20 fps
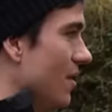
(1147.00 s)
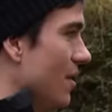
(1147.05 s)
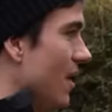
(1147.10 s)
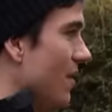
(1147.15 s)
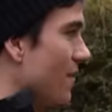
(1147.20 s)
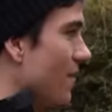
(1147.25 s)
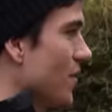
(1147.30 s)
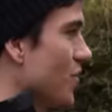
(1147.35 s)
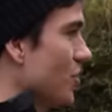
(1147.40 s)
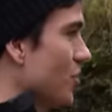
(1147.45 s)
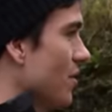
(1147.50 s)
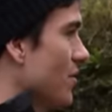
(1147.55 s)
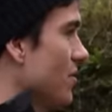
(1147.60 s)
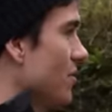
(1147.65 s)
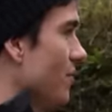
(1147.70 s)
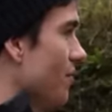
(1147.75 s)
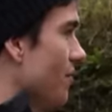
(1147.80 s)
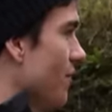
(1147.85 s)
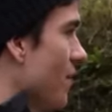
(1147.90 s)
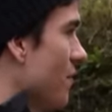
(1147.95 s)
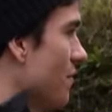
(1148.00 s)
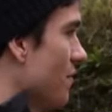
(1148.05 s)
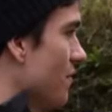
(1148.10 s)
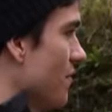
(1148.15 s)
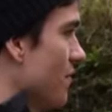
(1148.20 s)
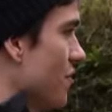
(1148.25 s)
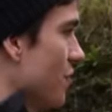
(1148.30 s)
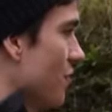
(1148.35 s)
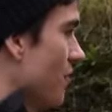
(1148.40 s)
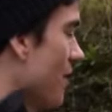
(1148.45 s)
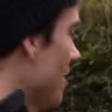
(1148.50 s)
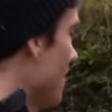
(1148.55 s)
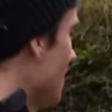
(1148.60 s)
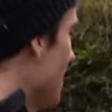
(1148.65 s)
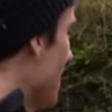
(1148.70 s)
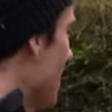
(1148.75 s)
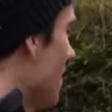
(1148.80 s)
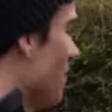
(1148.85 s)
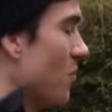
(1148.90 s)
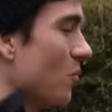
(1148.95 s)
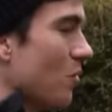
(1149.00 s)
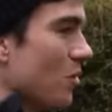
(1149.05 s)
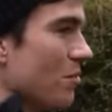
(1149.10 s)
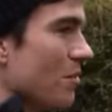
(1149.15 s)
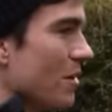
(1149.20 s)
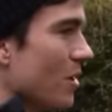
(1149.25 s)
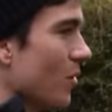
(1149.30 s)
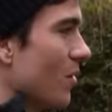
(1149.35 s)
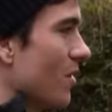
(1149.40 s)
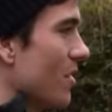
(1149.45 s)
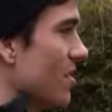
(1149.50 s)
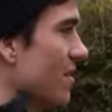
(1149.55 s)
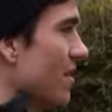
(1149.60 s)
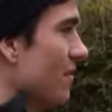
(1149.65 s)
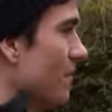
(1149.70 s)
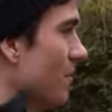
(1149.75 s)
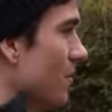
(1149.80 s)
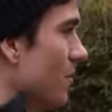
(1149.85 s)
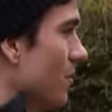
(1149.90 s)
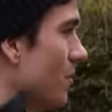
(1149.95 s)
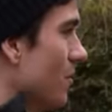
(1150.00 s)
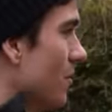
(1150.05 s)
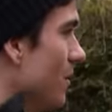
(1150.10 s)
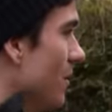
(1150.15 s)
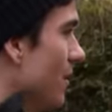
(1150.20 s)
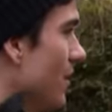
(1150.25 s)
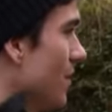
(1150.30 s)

If I tried to float fish around here, it would be quite difficult.